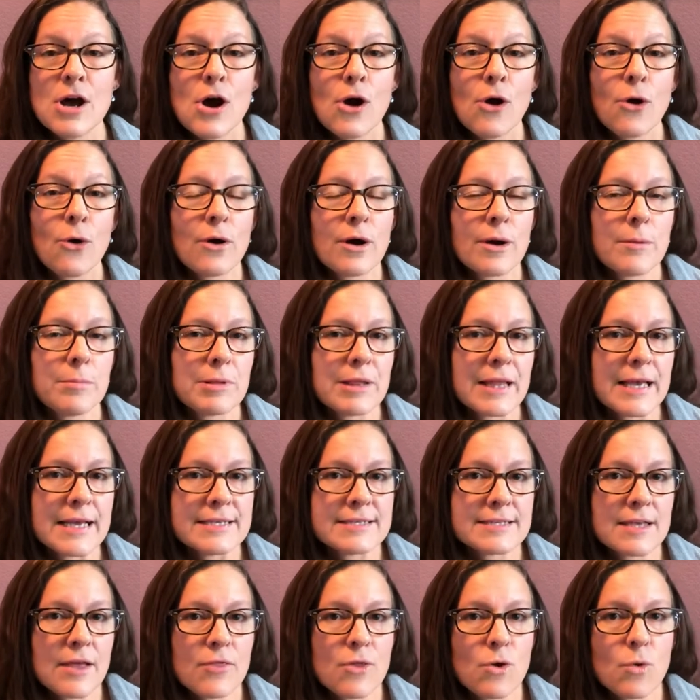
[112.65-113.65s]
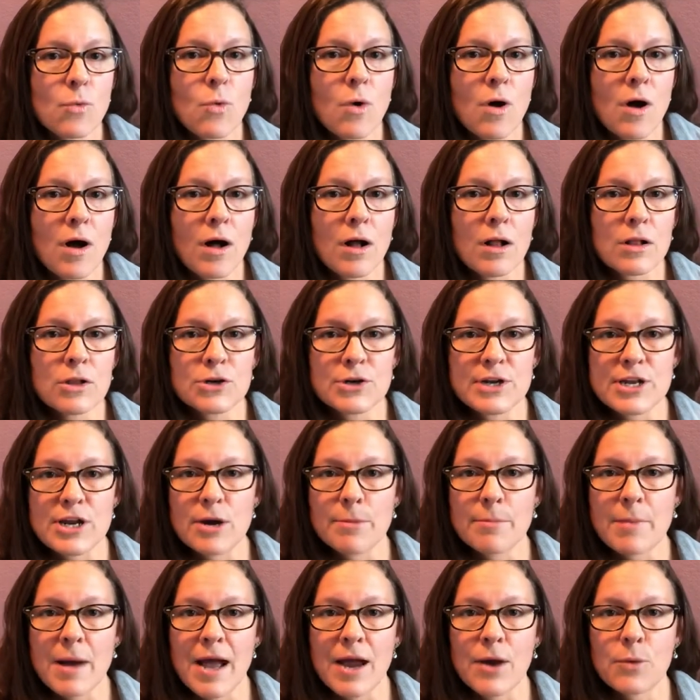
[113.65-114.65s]
or a place on the wall or
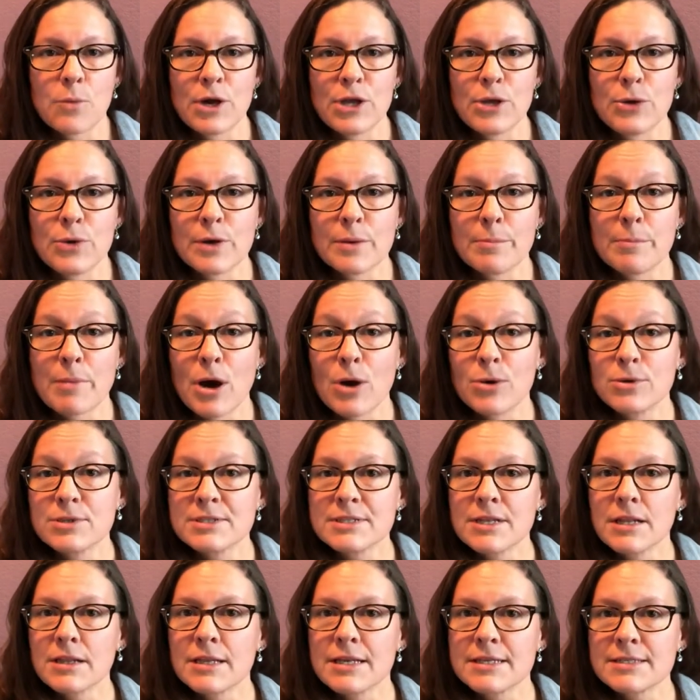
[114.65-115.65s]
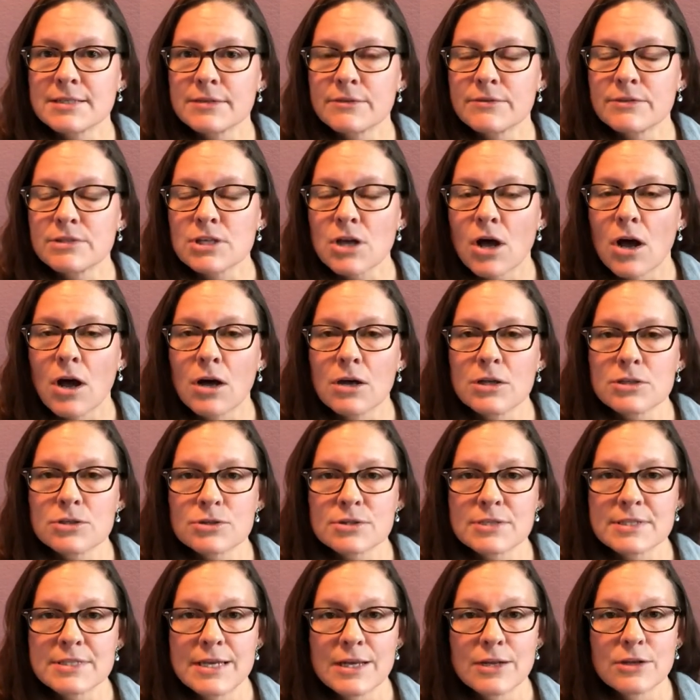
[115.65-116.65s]
nearby where you can post a list of songs
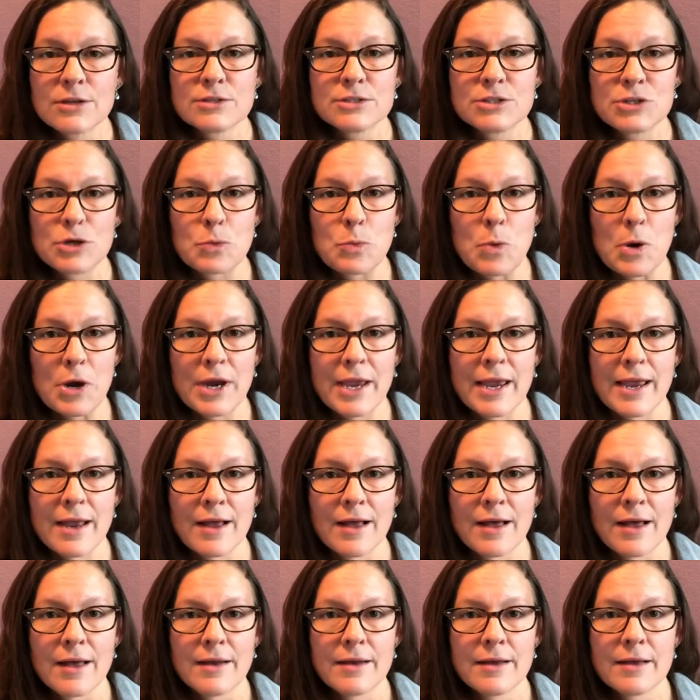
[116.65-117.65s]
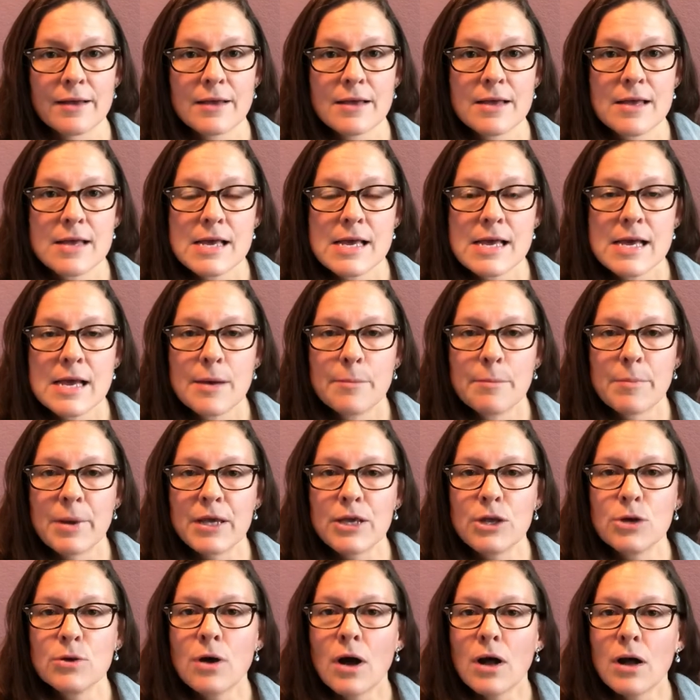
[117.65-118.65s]
or skills you're working on.
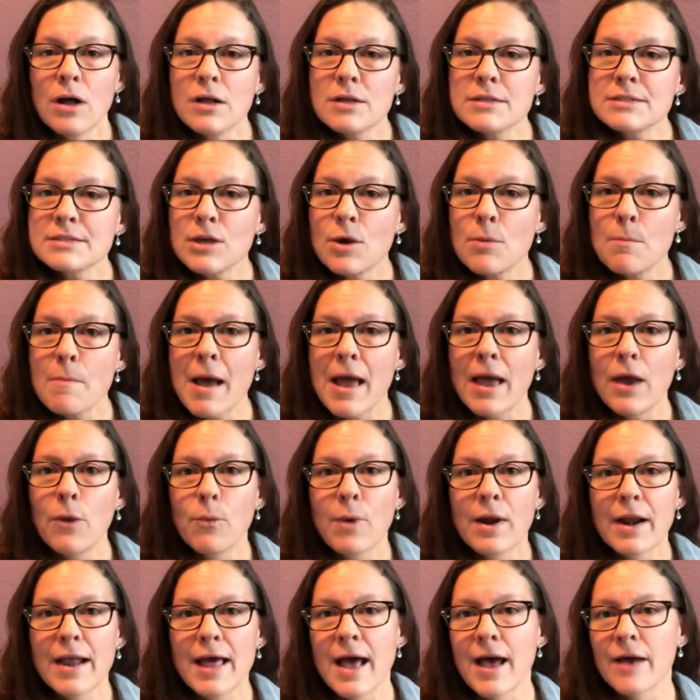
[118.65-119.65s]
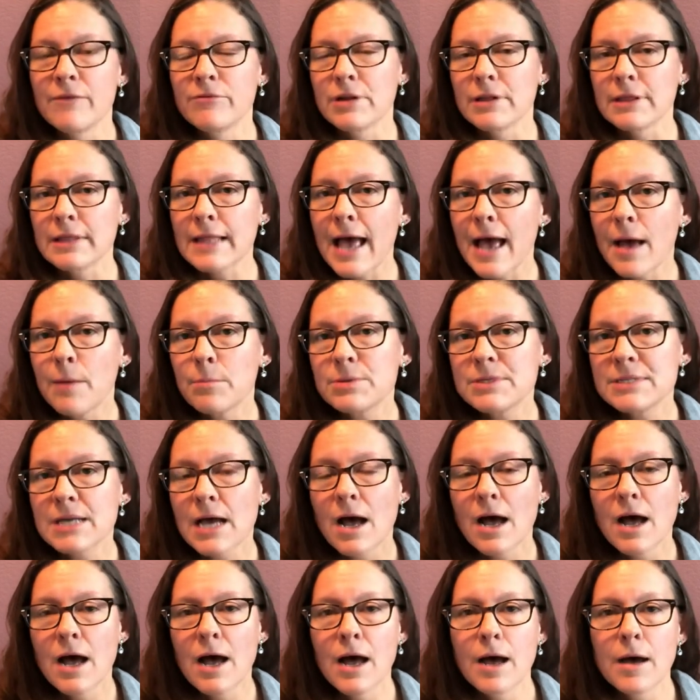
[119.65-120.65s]
But you also might want to have a
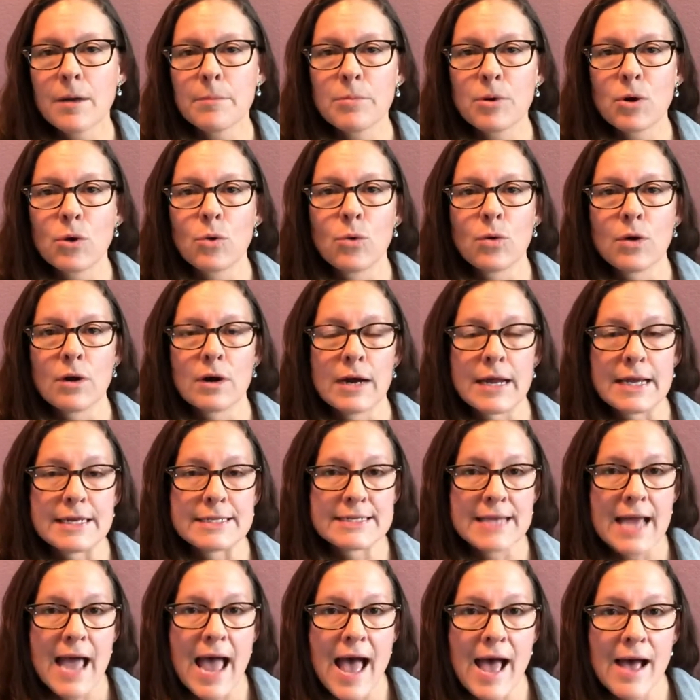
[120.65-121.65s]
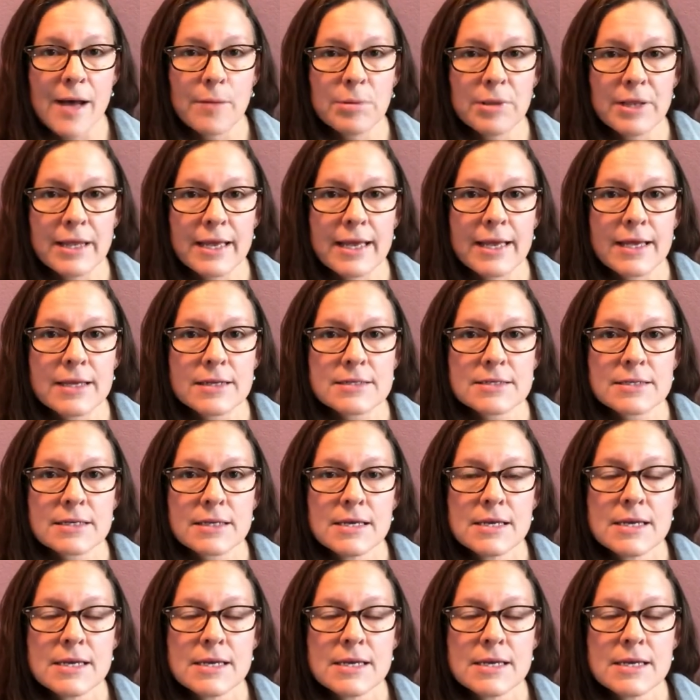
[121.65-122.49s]
laptop or a tablet